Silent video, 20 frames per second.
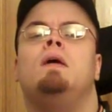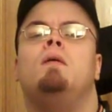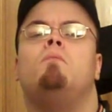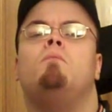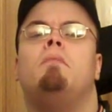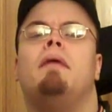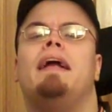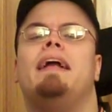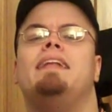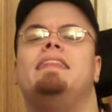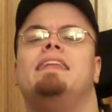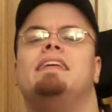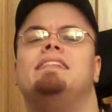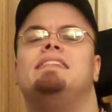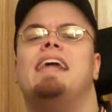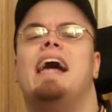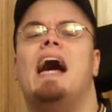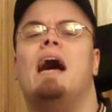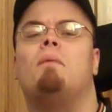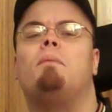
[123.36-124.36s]
made this
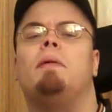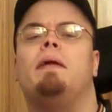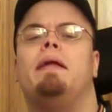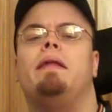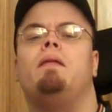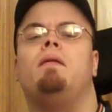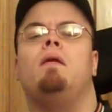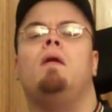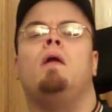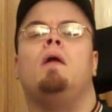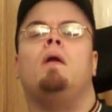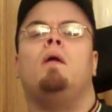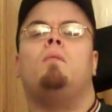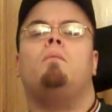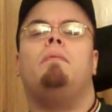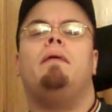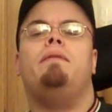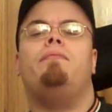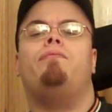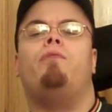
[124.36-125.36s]
happen
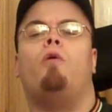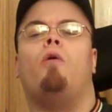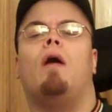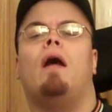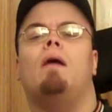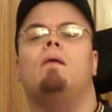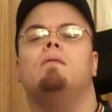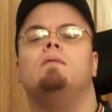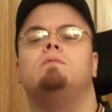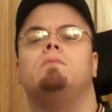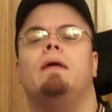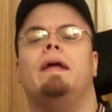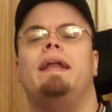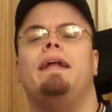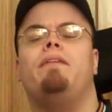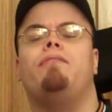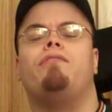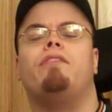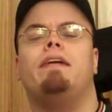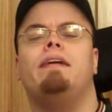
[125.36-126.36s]
before I was
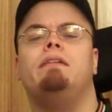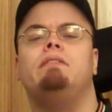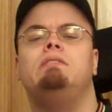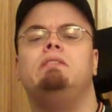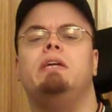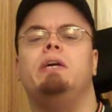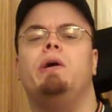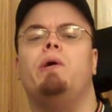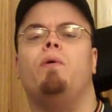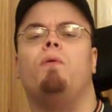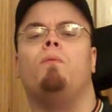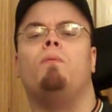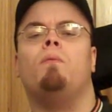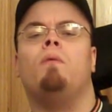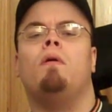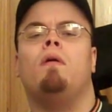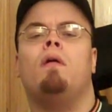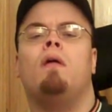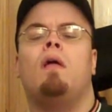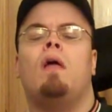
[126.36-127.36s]
ready for you to?
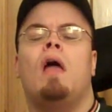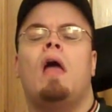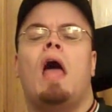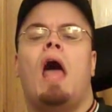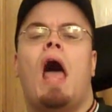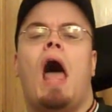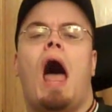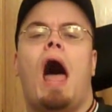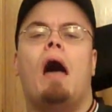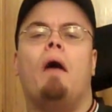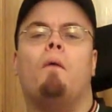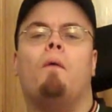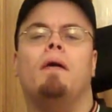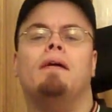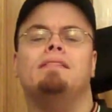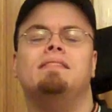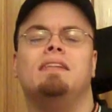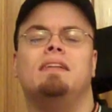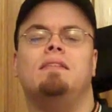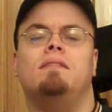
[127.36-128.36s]
I
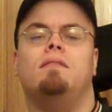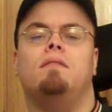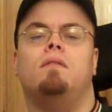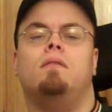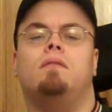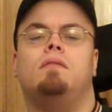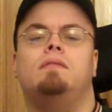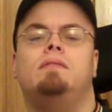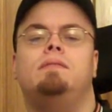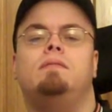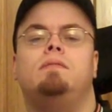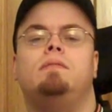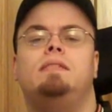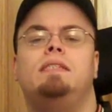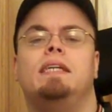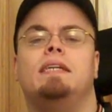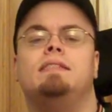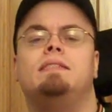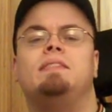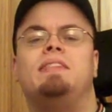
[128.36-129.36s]
wasn't
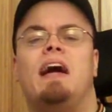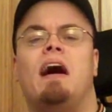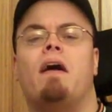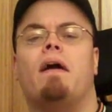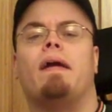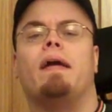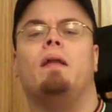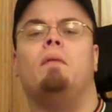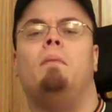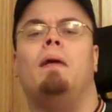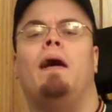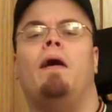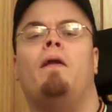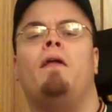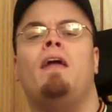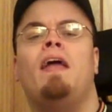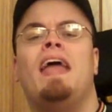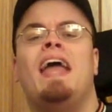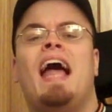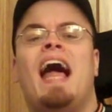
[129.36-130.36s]
just talking about
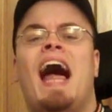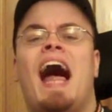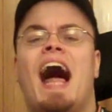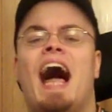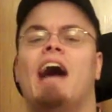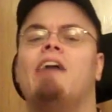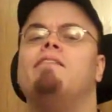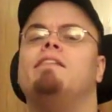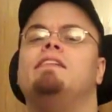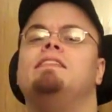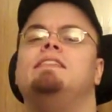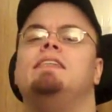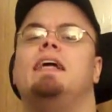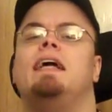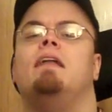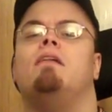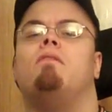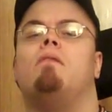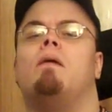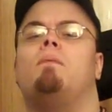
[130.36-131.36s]
having to
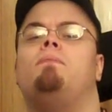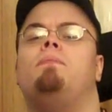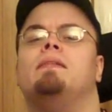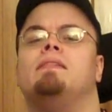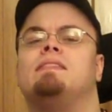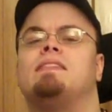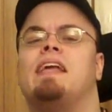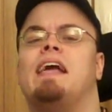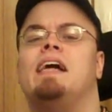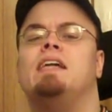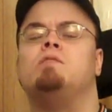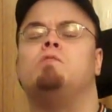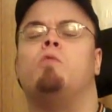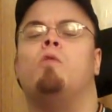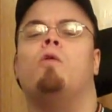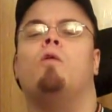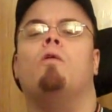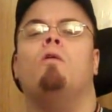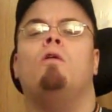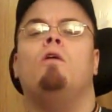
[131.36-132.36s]
interrupt the
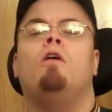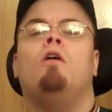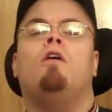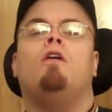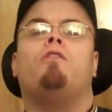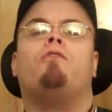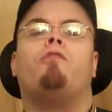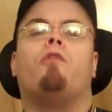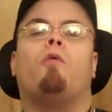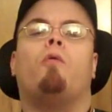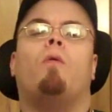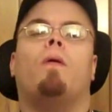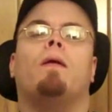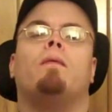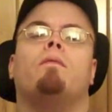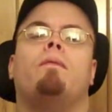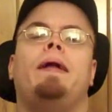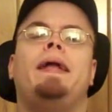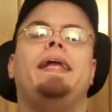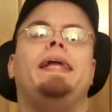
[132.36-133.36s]
schedule for
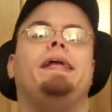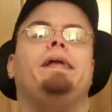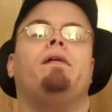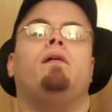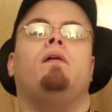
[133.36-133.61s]
1 week